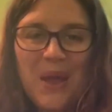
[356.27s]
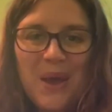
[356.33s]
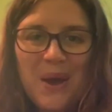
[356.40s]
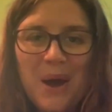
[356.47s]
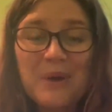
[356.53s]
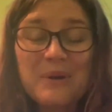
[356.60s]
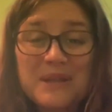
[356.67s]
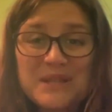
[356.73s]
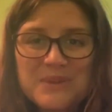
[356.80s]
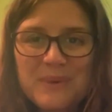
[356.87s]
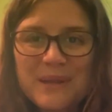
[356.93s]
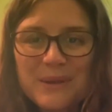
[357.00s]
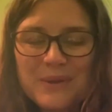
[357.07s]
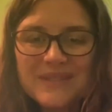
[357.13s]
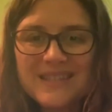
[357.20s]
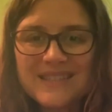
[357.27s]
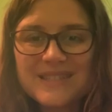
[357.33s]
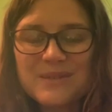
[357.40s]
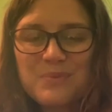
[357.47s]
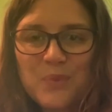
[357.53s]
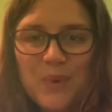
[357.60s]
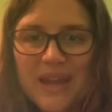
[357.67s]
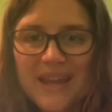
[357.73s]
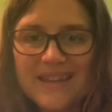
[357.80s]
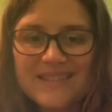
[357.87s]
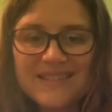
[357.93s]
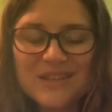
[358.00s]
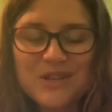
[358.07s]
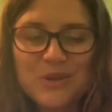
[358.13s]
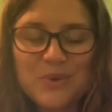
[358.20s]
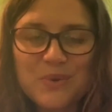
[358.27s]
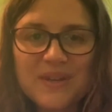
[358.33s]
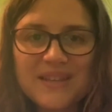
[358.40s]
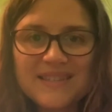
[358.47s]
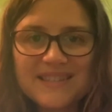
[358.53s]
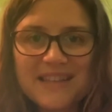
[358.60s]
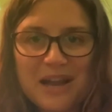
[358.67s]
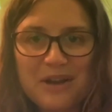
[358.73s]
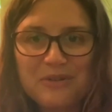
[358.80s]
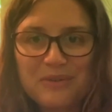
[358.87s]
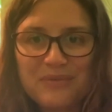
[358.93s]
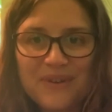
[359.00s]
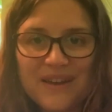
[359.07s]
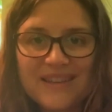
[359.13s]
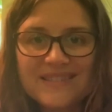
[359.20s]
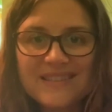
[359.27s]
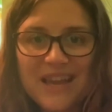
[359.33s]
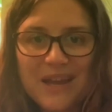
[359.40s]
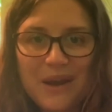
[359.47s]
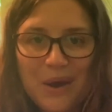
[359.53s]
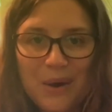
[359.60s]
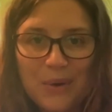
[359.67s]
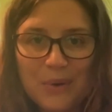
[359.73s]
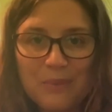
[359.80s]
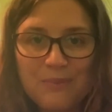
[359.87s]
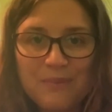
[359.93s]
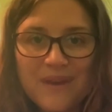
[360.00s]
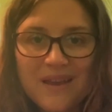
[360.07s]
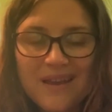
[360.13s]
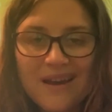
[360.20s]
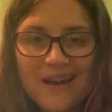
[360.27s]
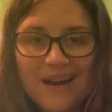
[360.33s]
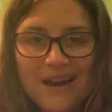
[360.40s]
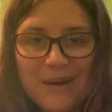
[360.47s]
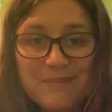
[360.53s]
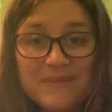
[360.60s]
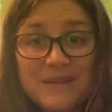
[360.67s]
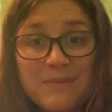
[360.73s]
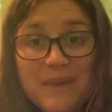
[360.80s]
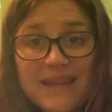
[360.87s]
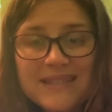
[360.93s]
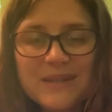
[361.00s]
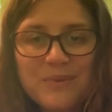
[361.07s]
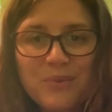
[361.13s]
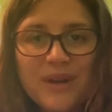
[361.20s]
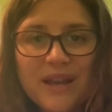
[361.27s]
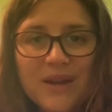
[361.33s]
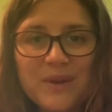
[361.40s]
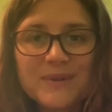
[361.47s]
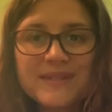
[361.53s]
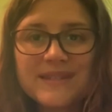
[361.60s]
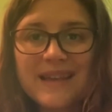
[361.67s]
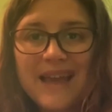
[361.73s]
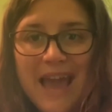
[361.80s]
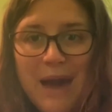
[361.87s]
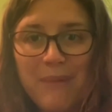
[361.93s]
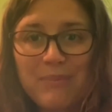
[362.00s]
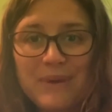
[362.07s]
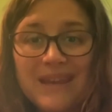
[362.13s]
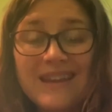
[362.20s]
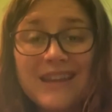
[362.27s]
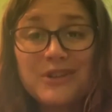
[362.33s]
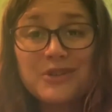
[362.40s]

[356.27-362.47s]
All right, so we looked at some ways that you can sacrifice at home to make someone else happy and to